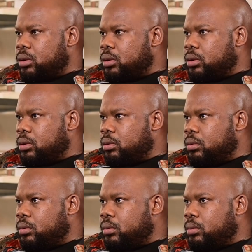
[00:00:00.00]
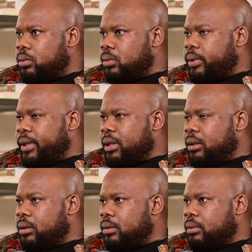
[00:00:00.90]
uh,
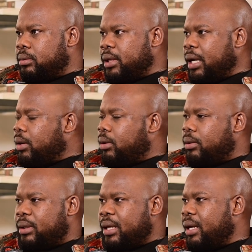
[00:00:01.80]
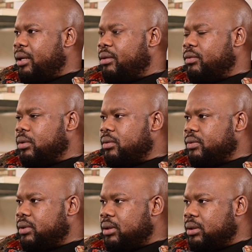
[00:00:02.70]
well, they are they are
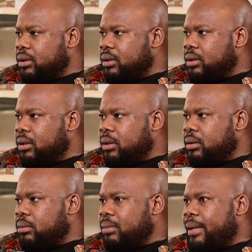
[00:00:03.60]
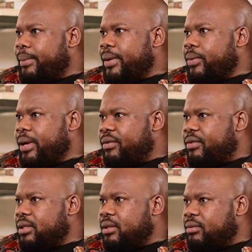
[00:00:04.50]
involved. Okay. My my
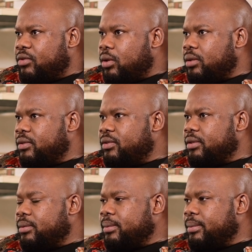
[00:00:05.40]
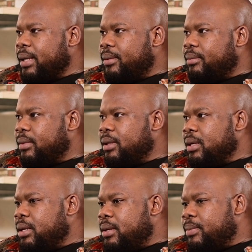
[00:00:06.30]
wife is involved. My
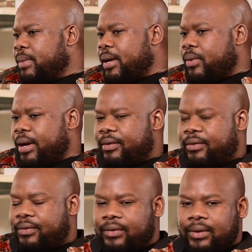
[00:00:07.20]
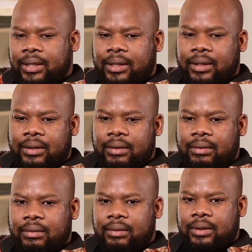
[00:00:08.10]
my wife uh,
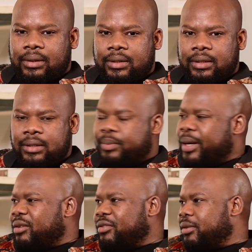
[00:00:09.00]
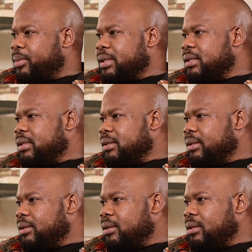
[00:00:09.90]
is is part of the business.
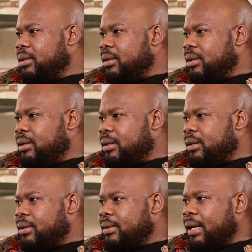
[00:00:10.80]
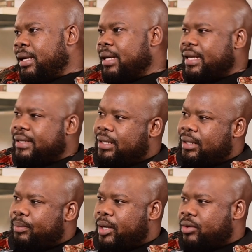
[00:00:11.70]
Mm -hmm. uh, I, I
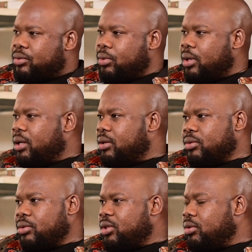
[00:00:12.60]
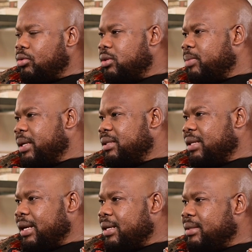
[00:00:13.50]
sleep next to her, so she knows my
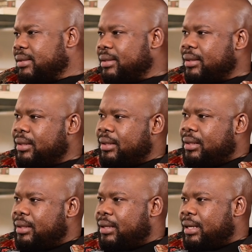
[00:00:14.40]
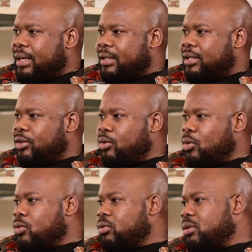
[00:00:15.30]
stress. Mm -hmm. she
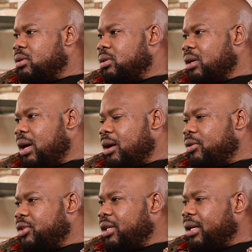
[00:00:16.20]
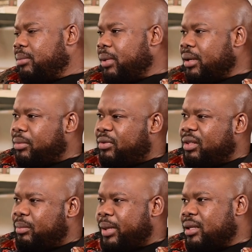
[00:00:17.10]
knows how she can make me
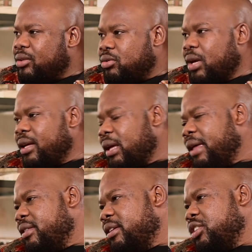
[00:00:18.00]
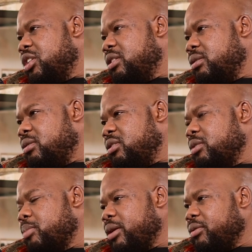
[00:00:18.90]
feel better. So I, I think she's
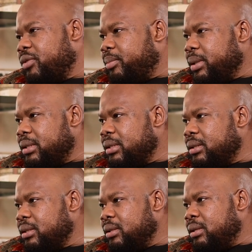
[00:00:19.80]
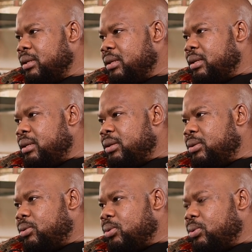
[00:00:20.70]
she's part of the business
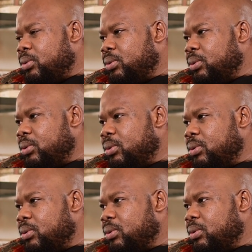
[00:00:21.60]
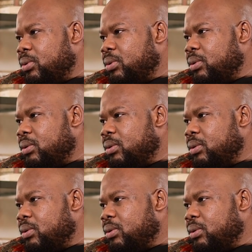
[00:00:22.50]
and you, uh, but if anything were to